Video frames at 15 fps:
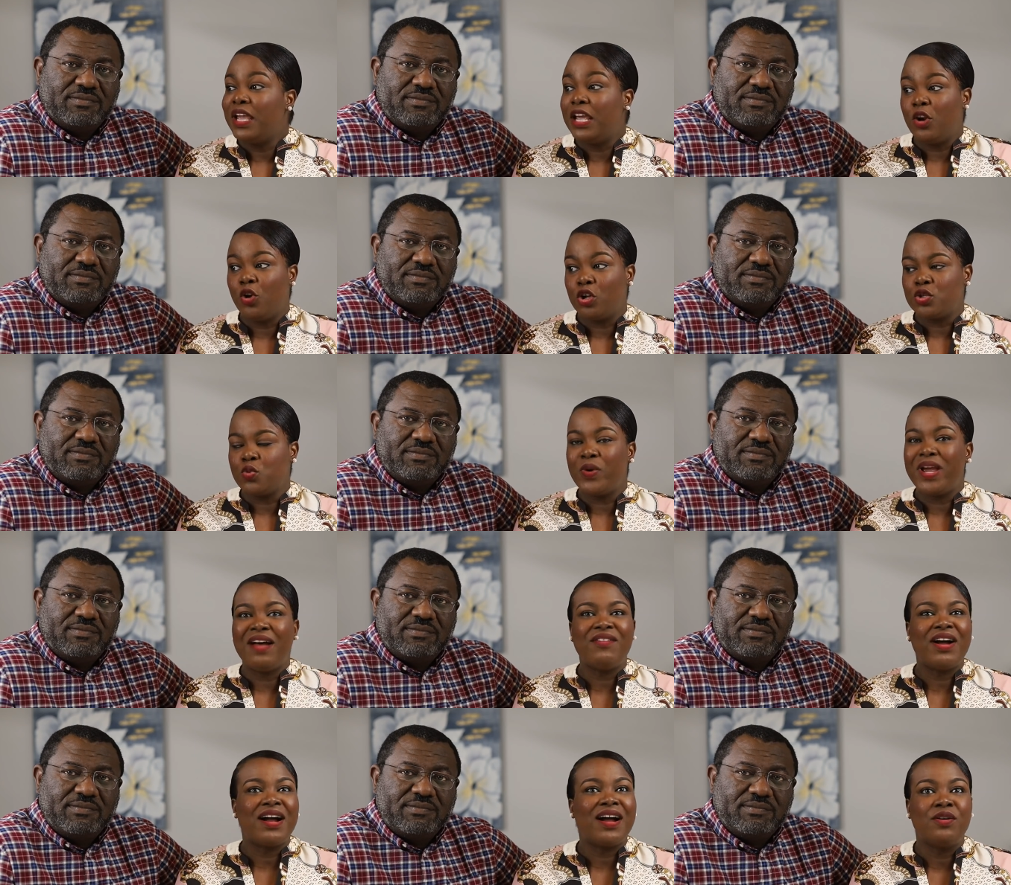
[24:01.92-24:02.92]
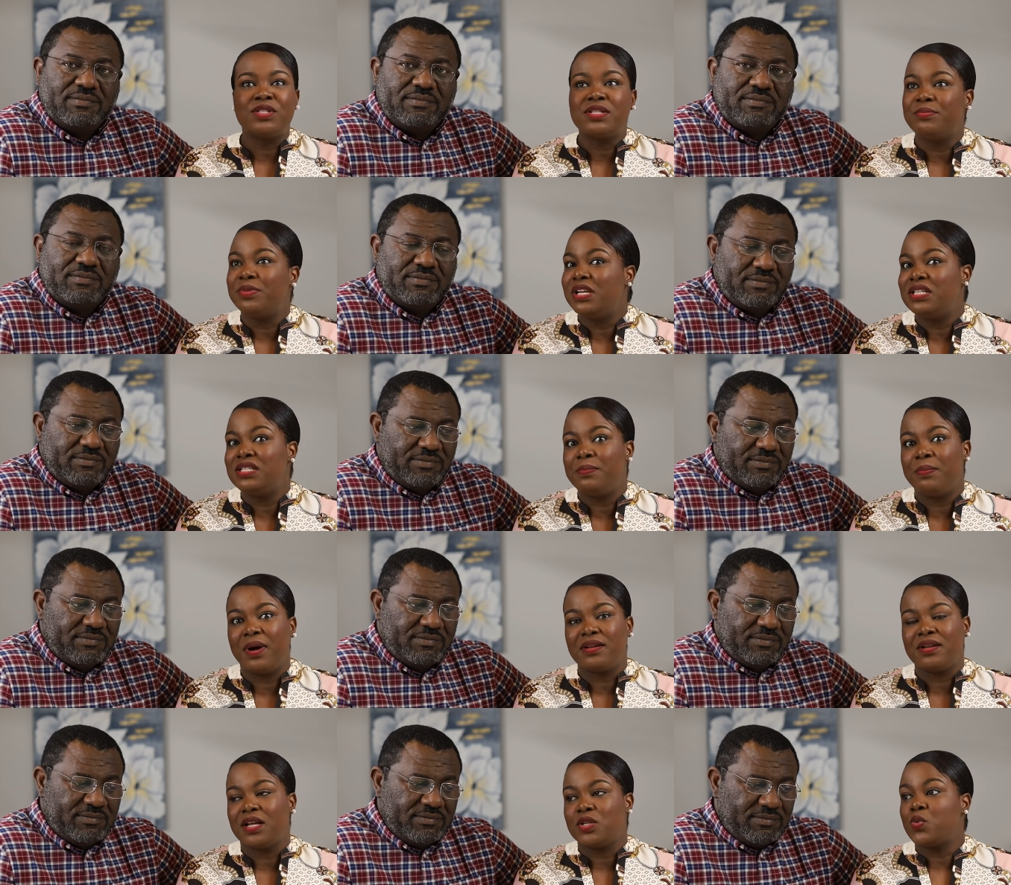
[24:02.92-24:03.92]
Speaker 1: a lot. We have accountability
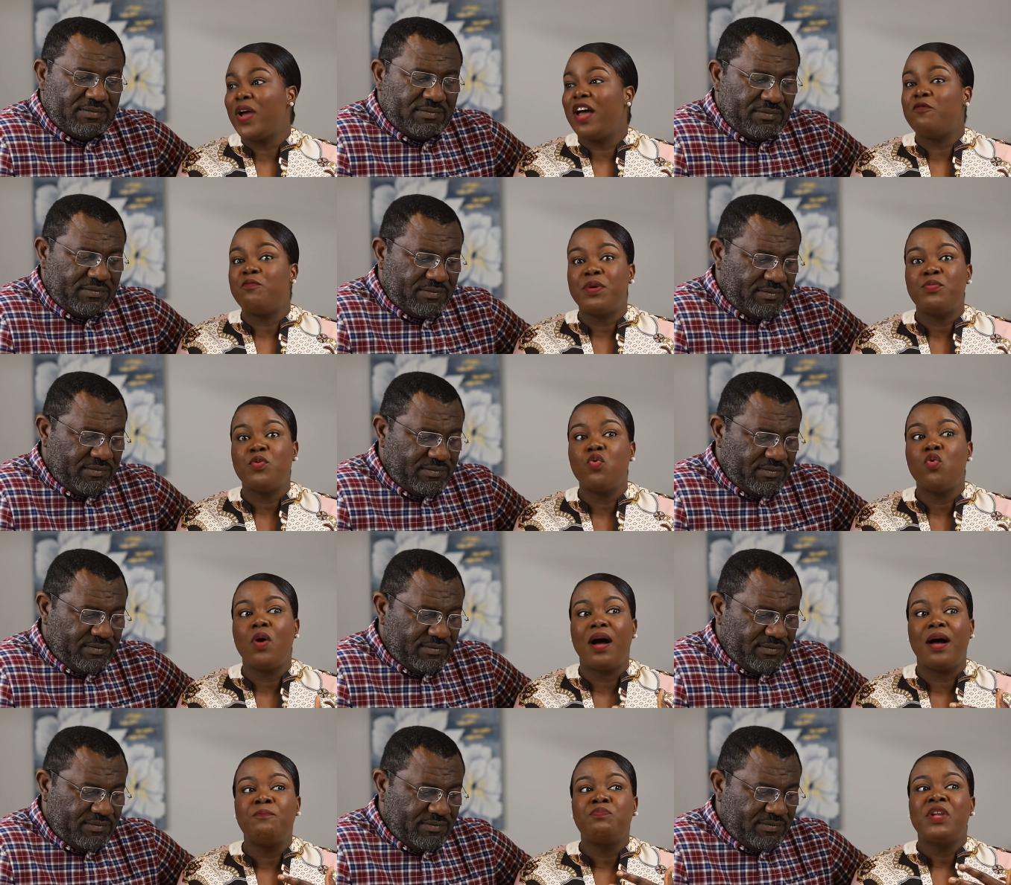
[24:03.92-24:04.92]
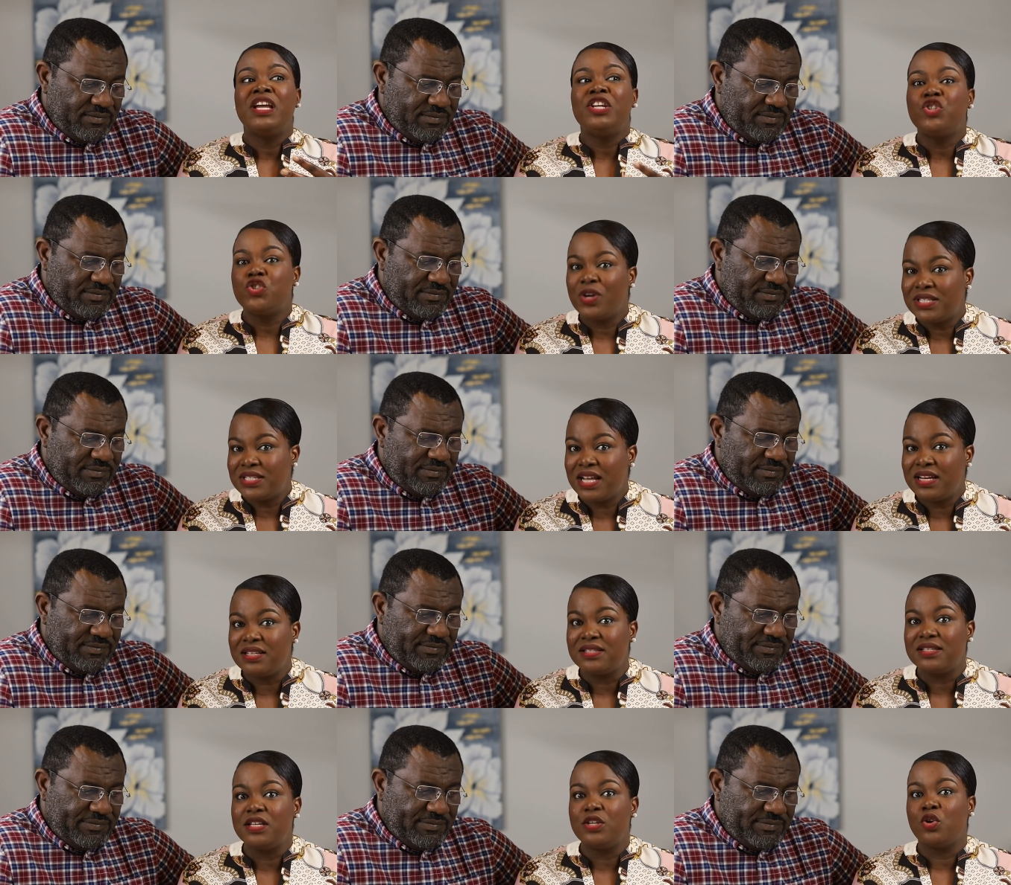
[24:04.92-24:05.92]
partners. We have people who are interested in
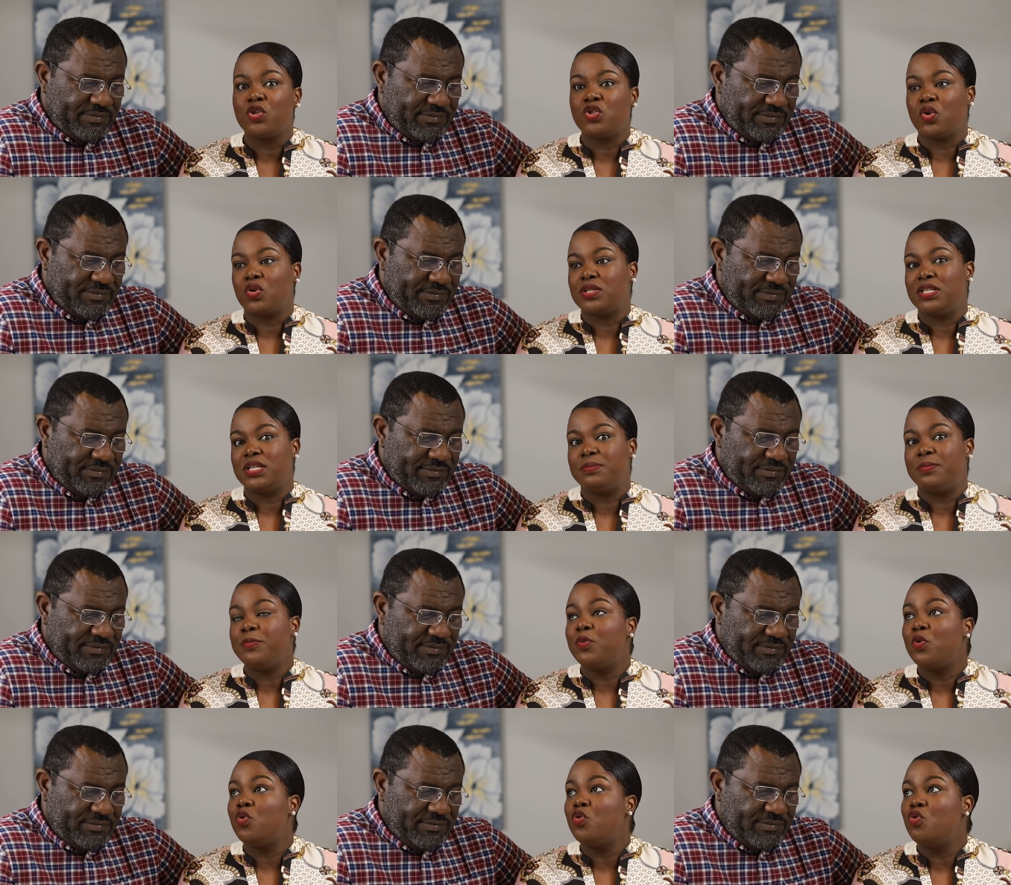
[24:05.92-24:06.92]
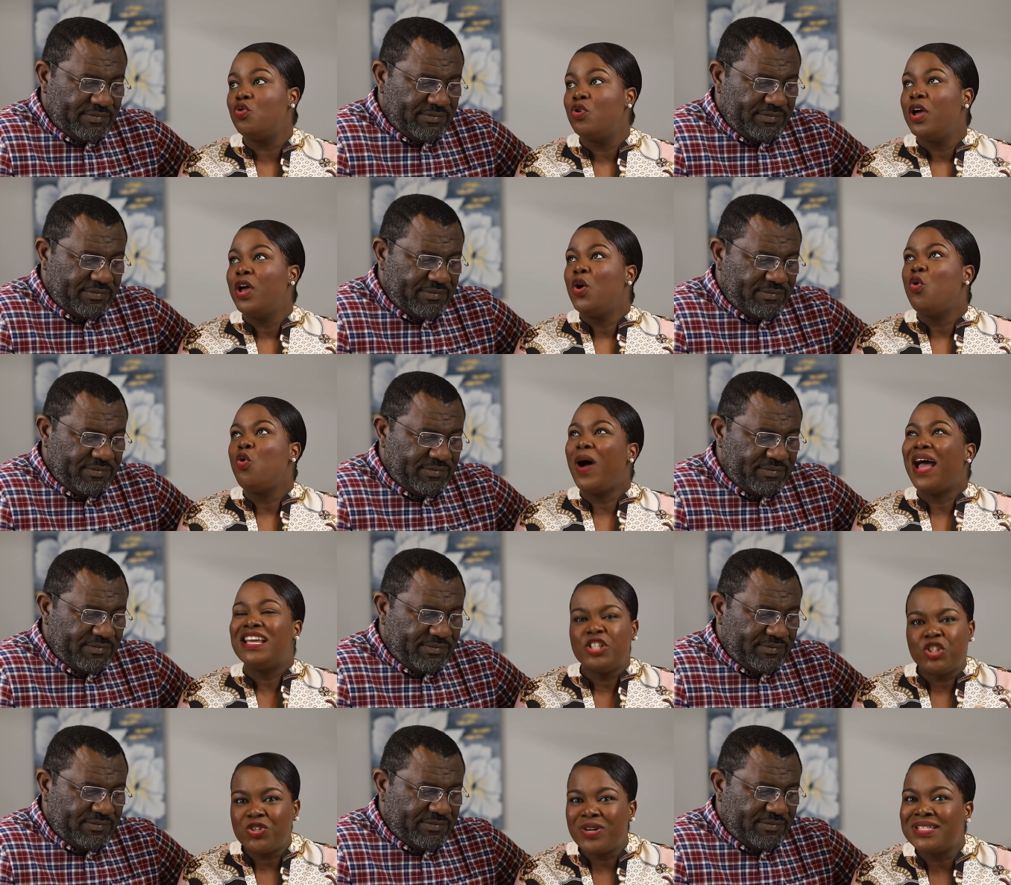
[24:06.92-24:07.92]
seeing us succeed. People who, who are
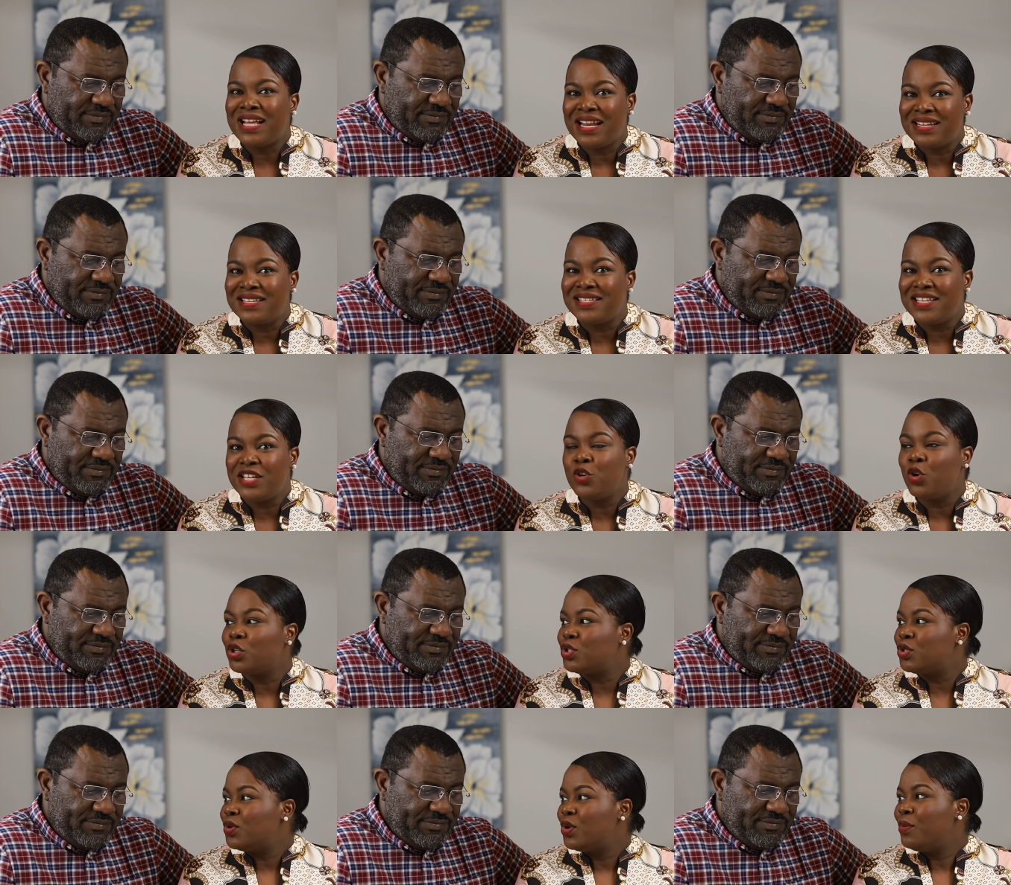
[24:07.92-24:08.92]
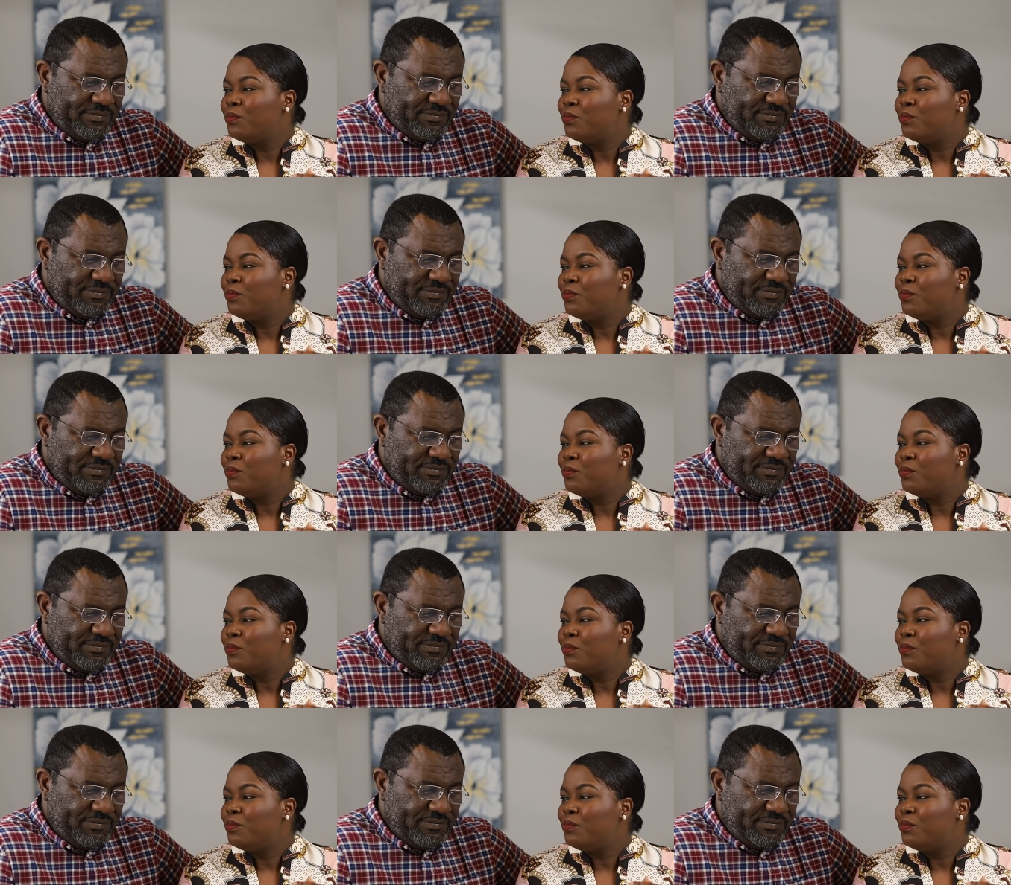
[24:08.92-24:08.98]
interested in seeing us